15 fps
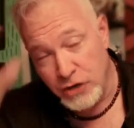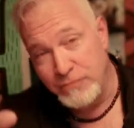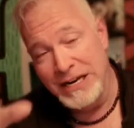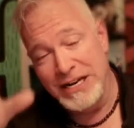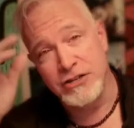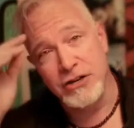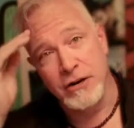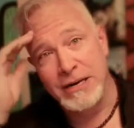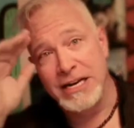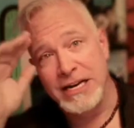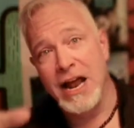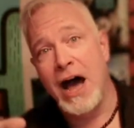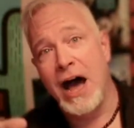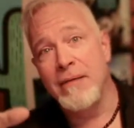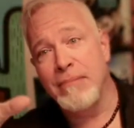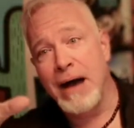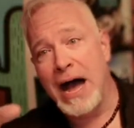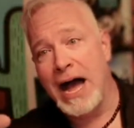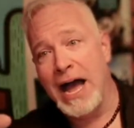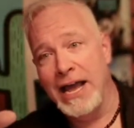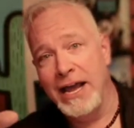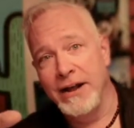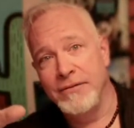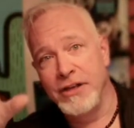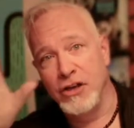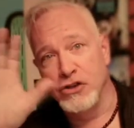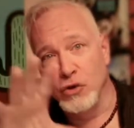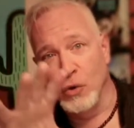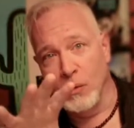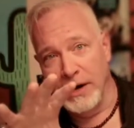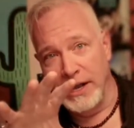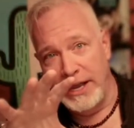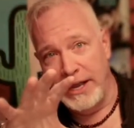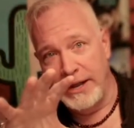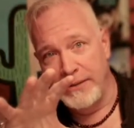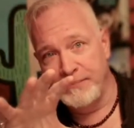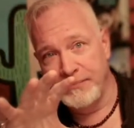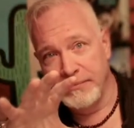be determined not by the authority,